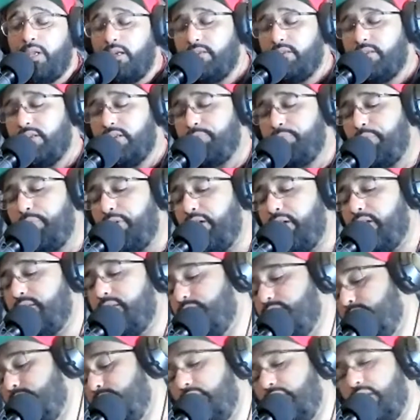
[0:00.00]
Just
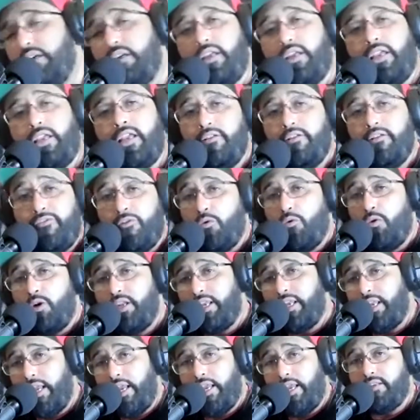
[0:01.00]
being, and if you want to
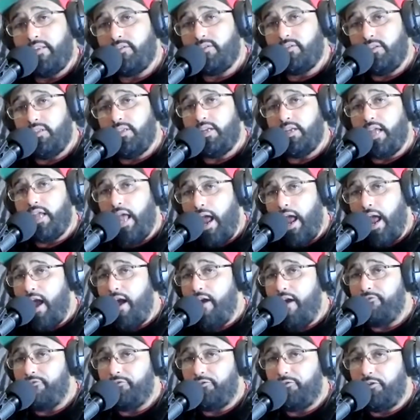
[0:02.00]
cancel it
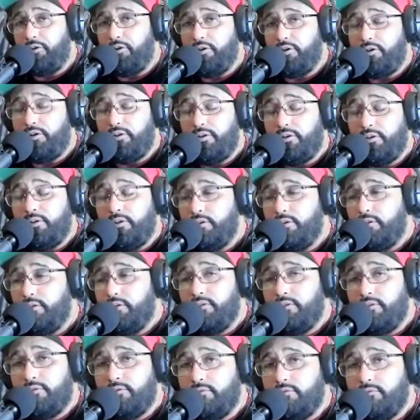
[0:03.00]
after
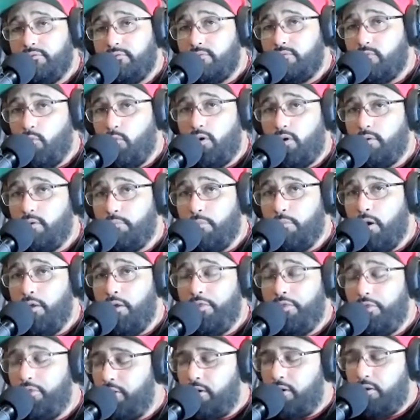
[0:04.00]
1
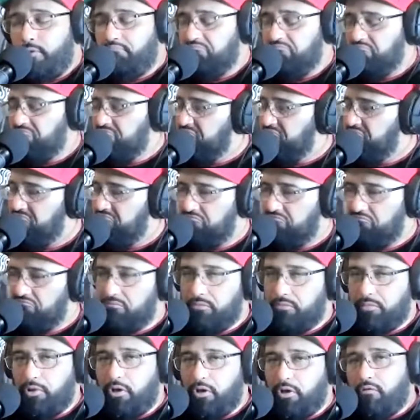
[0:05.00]
month,
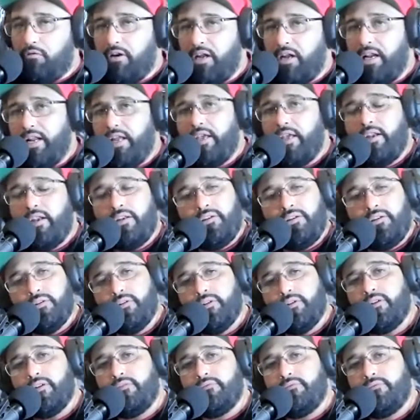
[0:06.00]
go right ahead and do
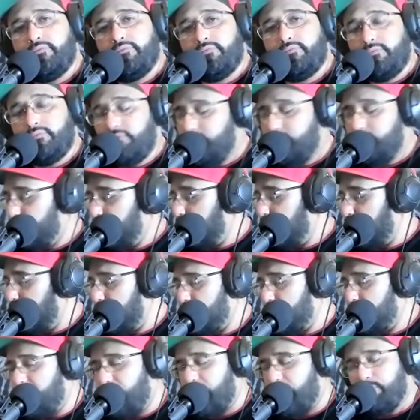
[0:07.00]
it.
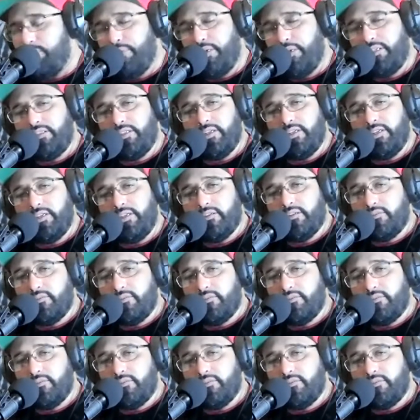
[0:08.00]
That's not a big deal.